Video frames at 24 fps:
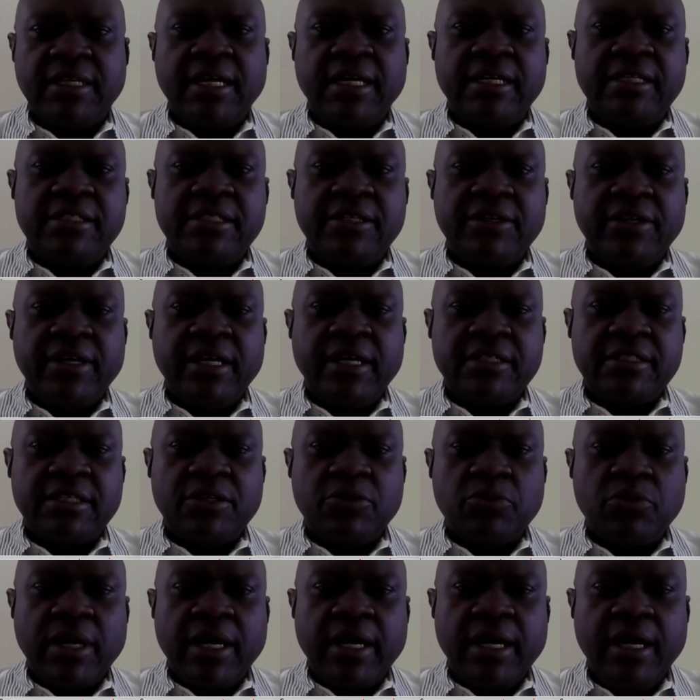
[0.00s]
in Nigeria, as
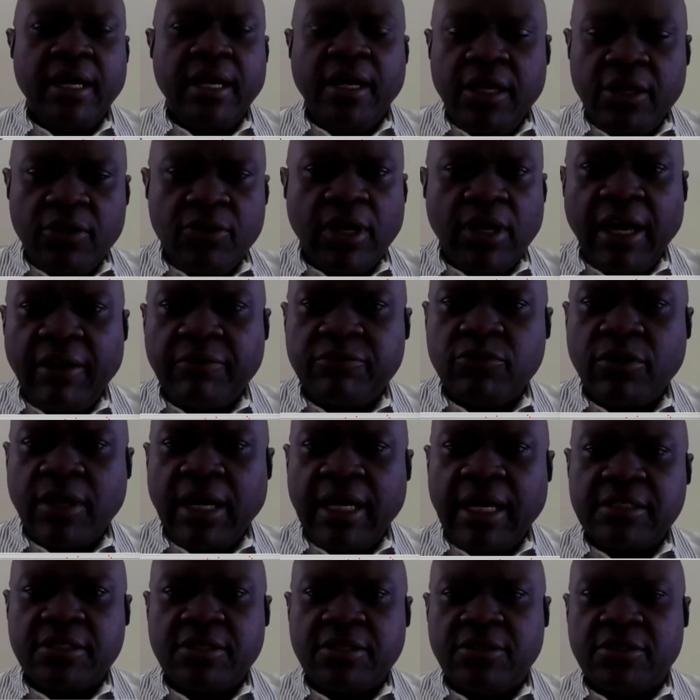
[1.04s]
it were, you'll have to
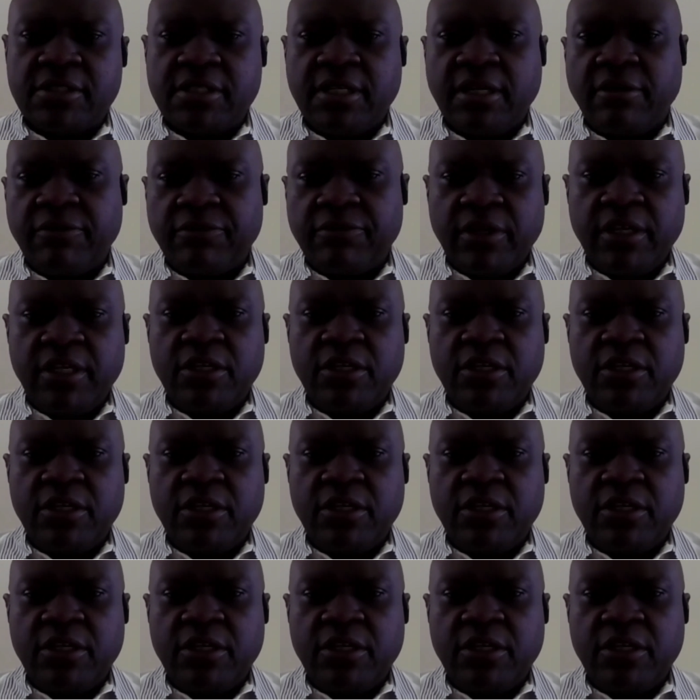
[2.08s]
ask yourself,